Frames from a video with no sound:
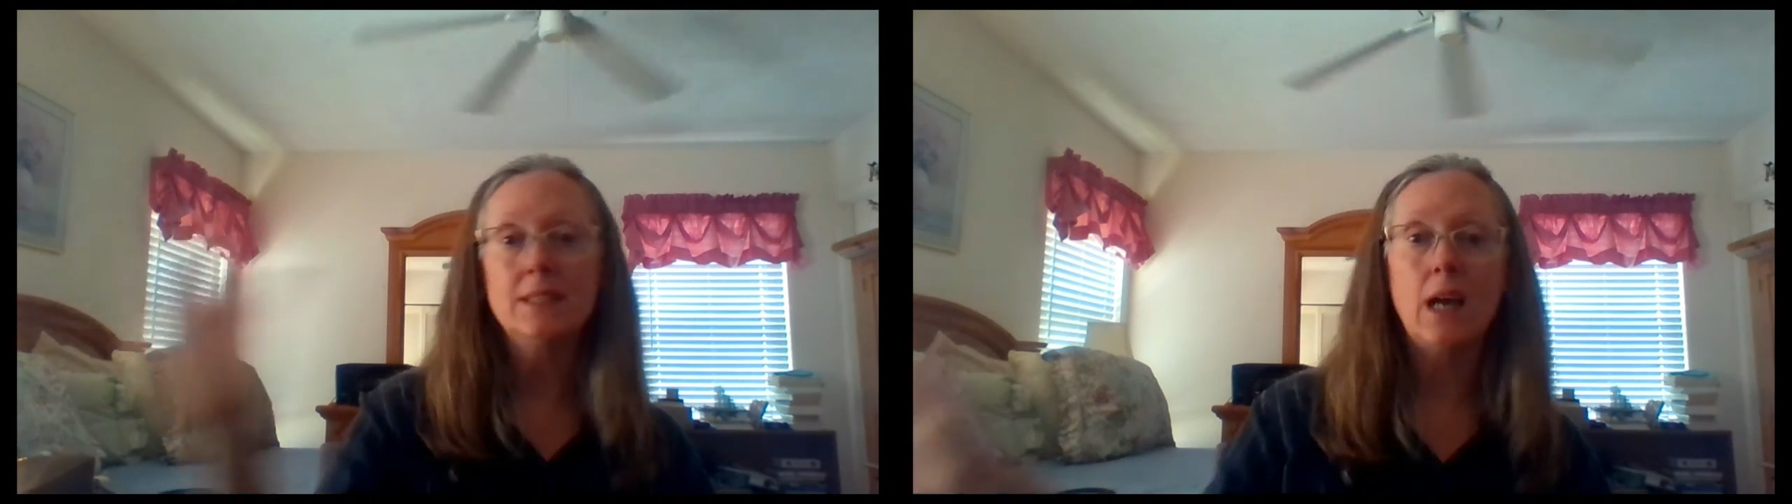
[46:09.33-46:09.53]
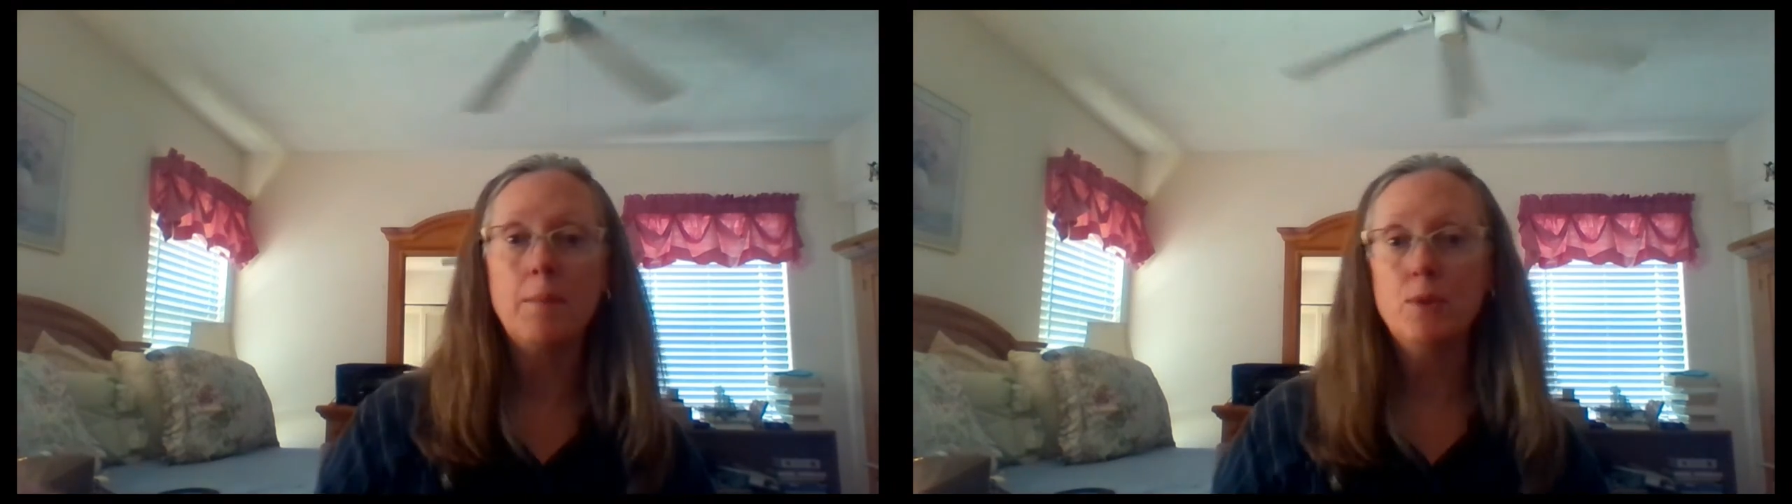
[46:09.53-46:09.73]

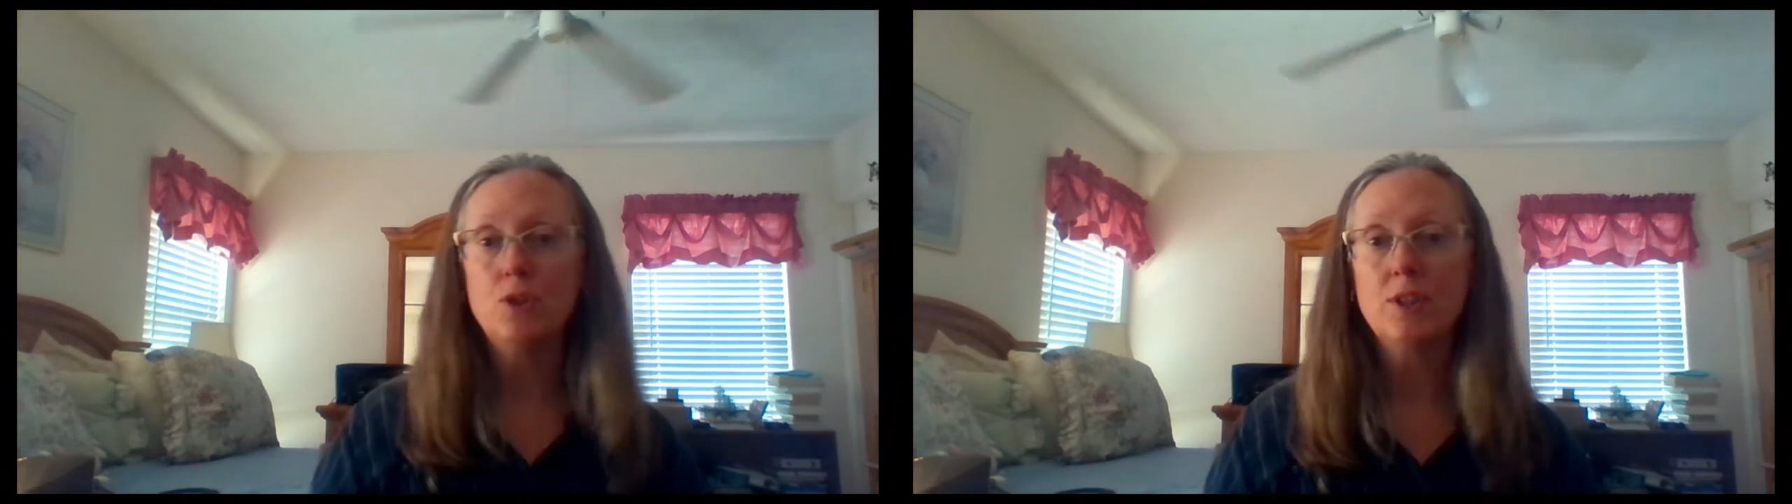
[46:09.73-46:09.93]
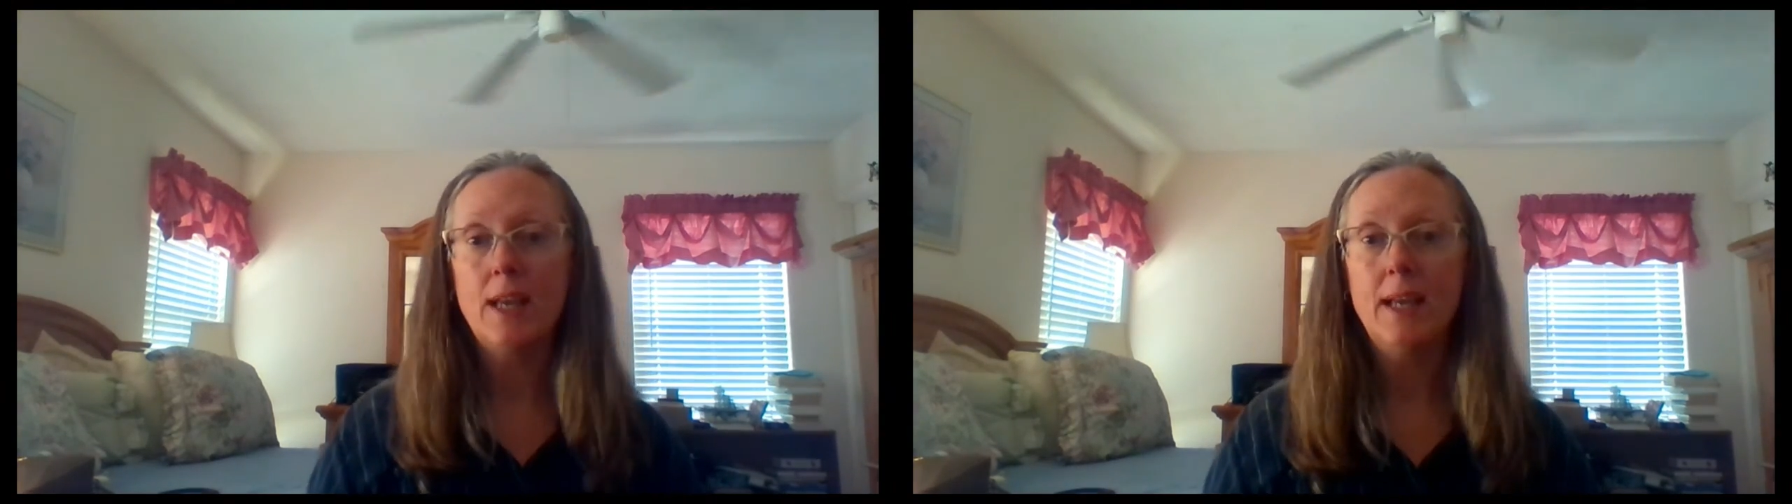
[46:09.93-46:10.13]

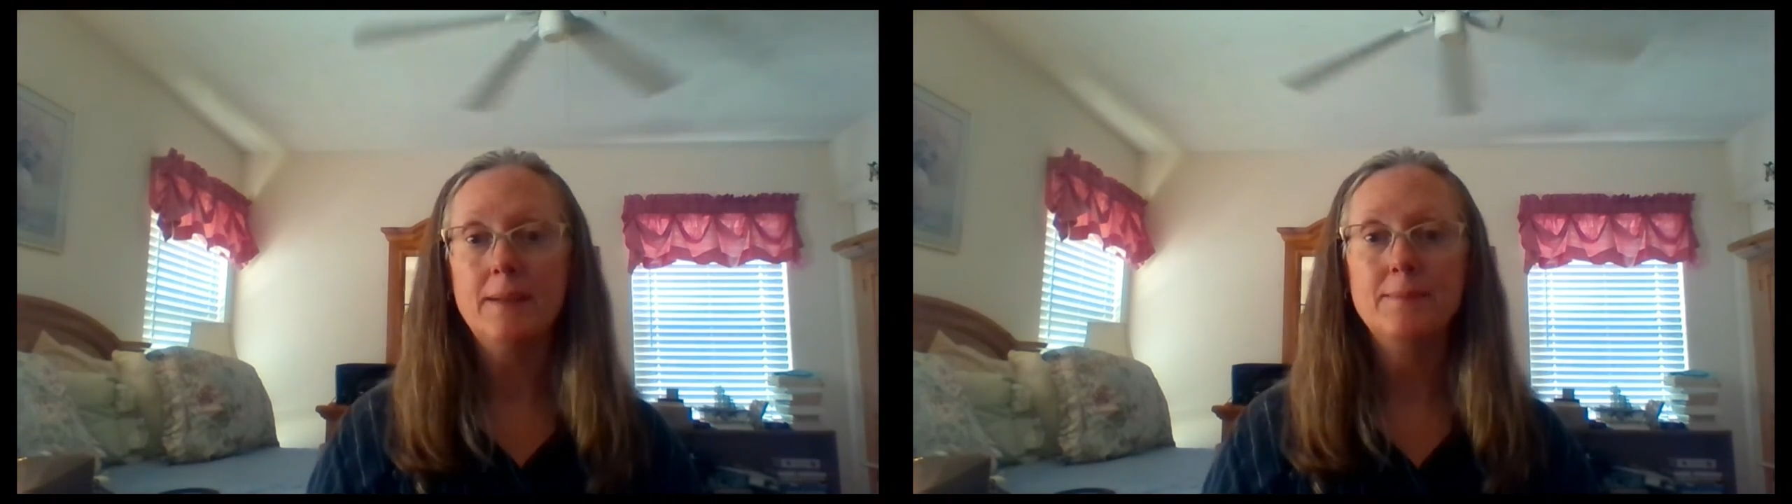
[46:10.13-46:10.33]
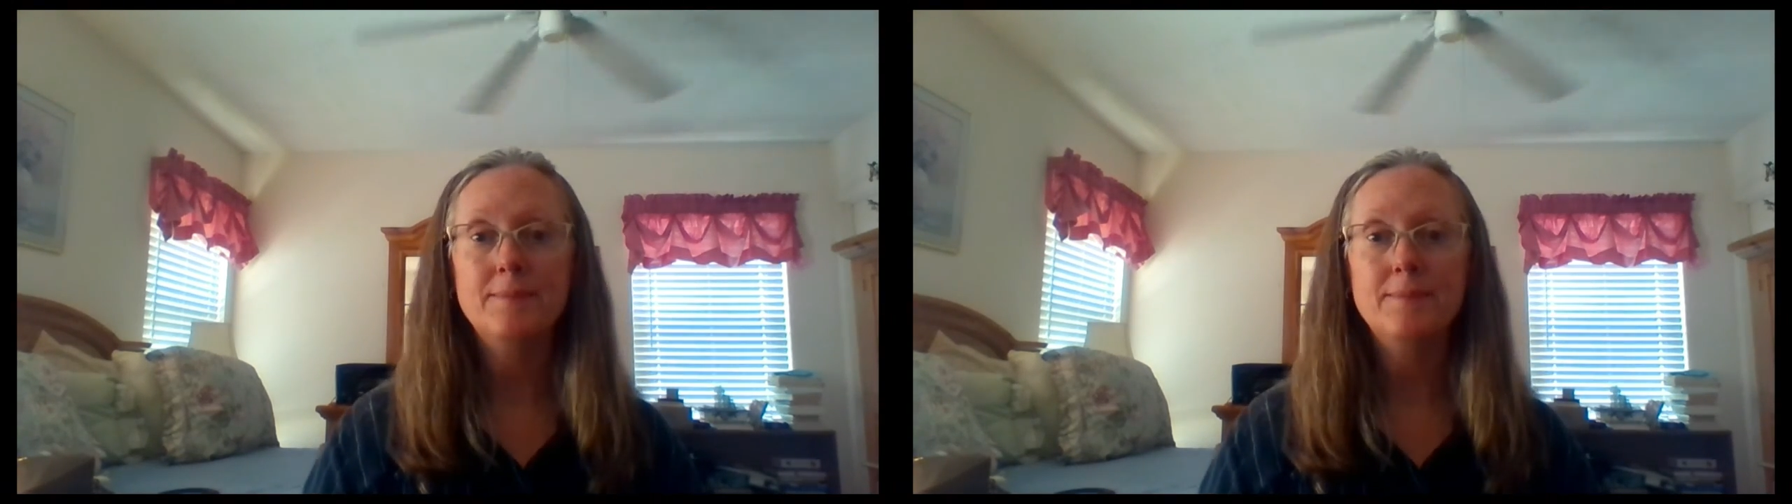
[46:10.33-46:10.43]
Namaste.